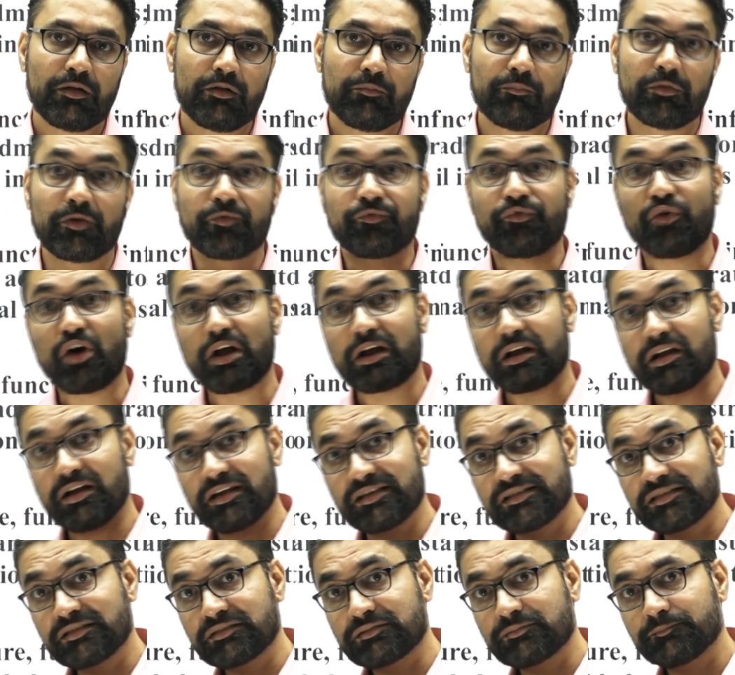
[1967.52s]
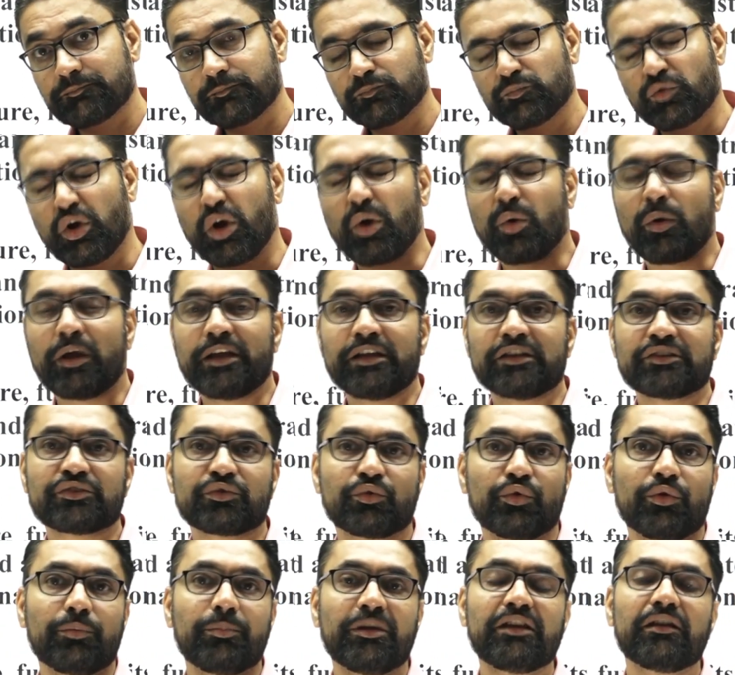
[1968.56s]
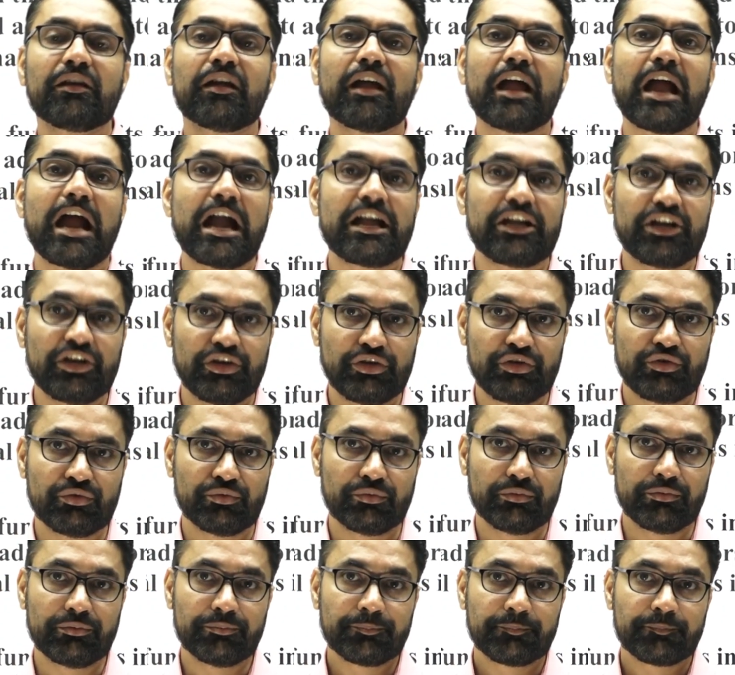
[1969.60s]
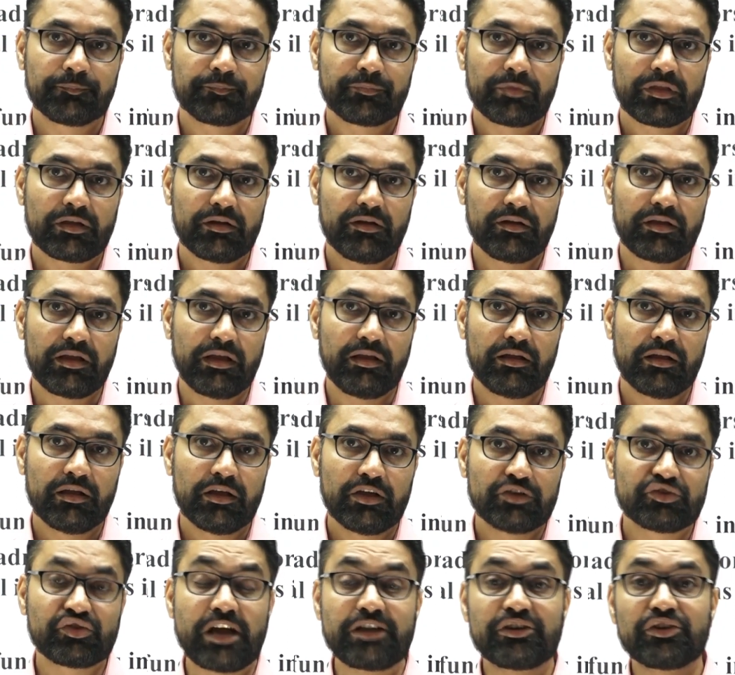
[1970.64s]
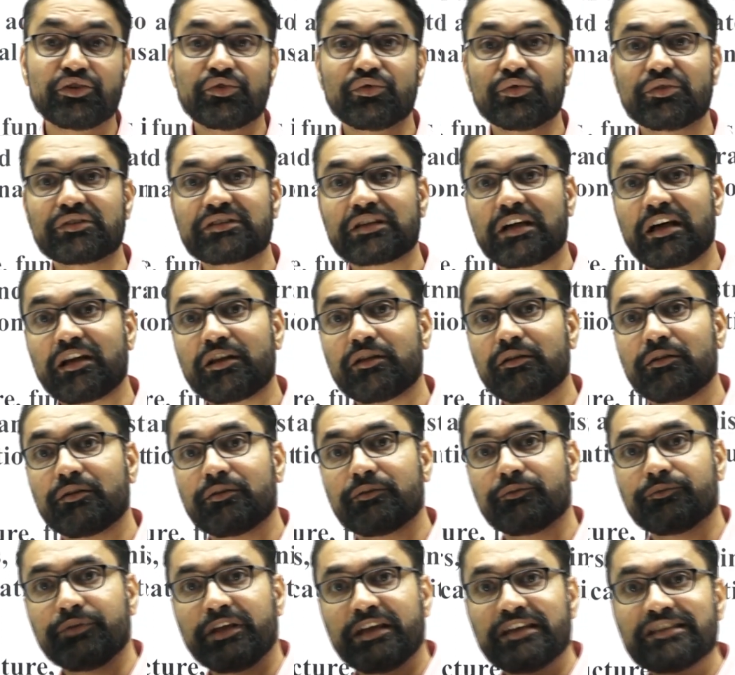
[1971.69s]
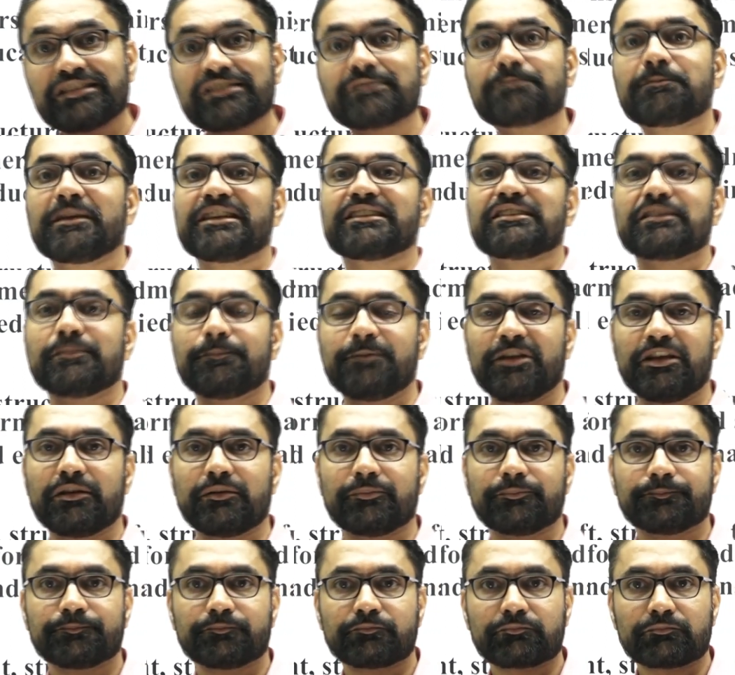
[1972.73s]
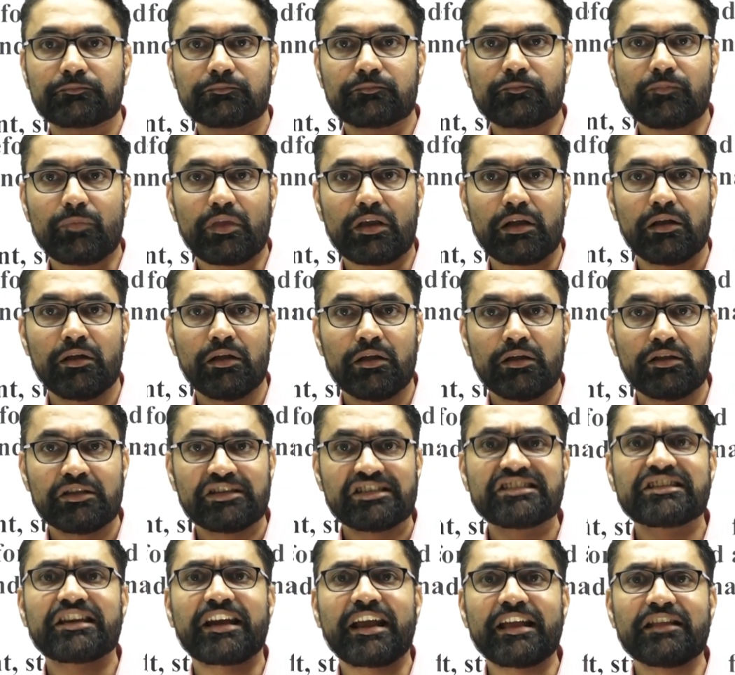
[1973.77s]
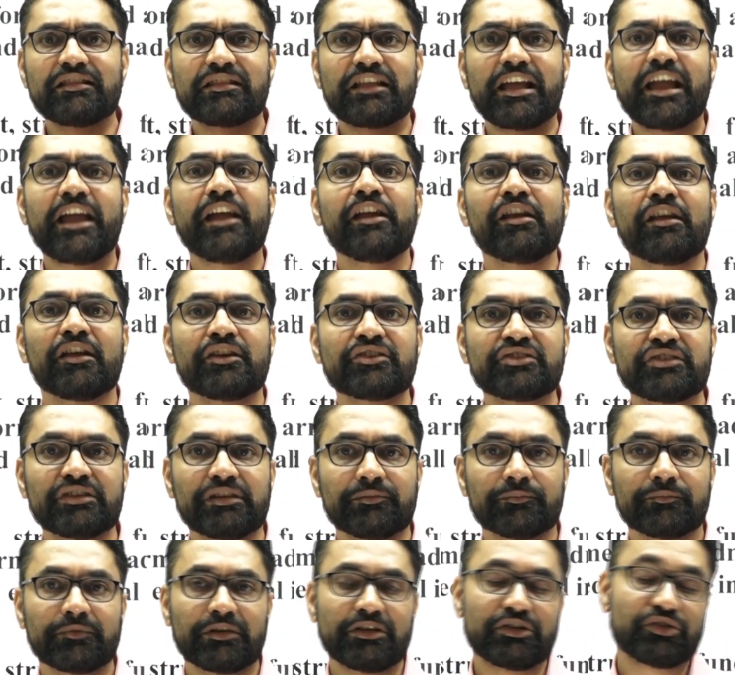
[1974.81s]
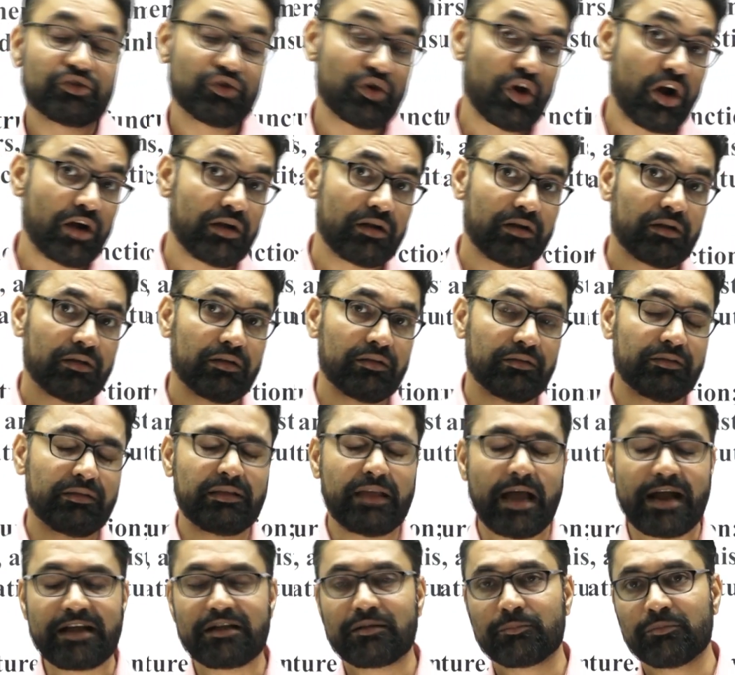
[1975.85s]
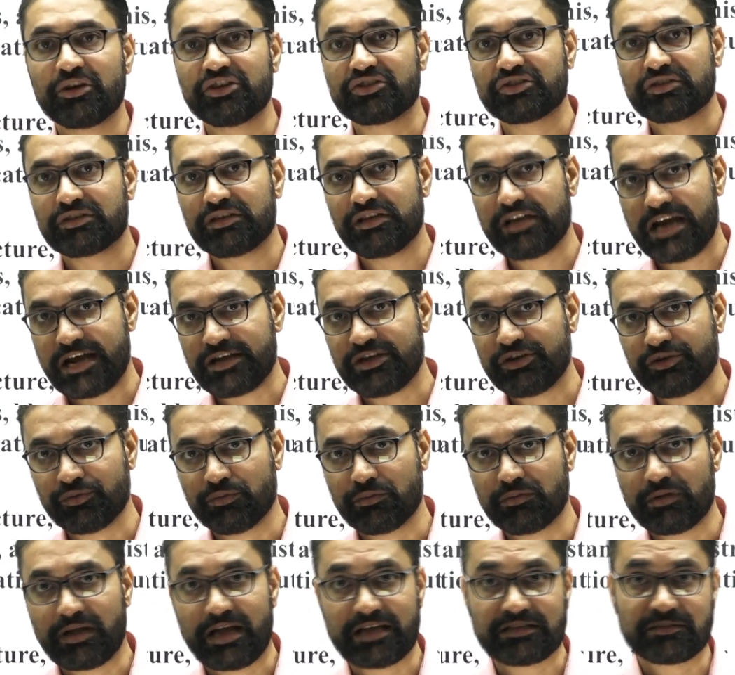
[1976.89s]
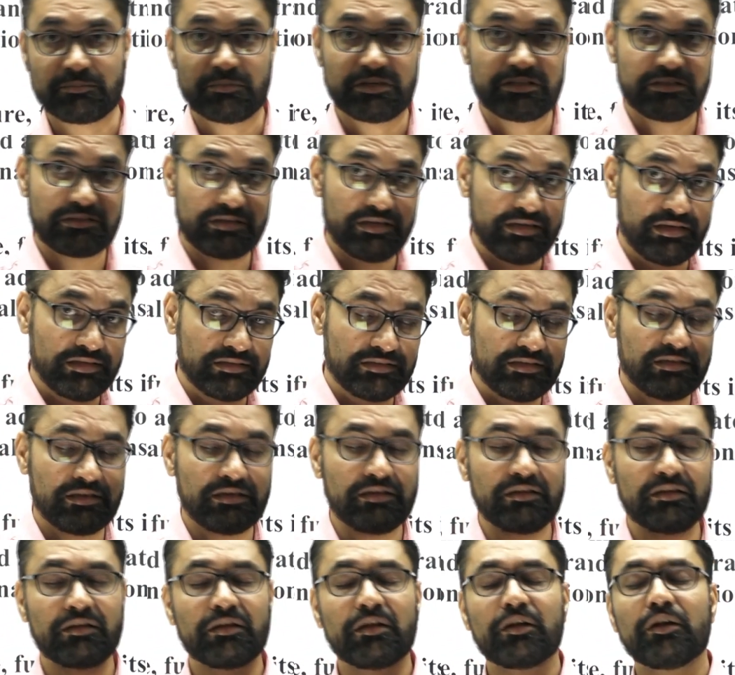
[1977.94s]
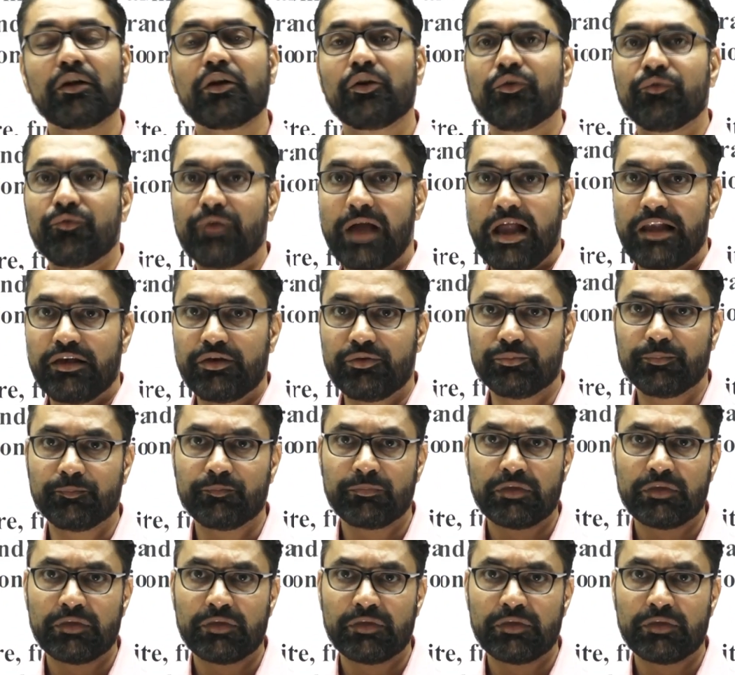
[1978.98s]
But for us, non-violence could be attitude. Okay, so attitudes are very specific. Strength, energy is not that much in attitude as much it is in a value.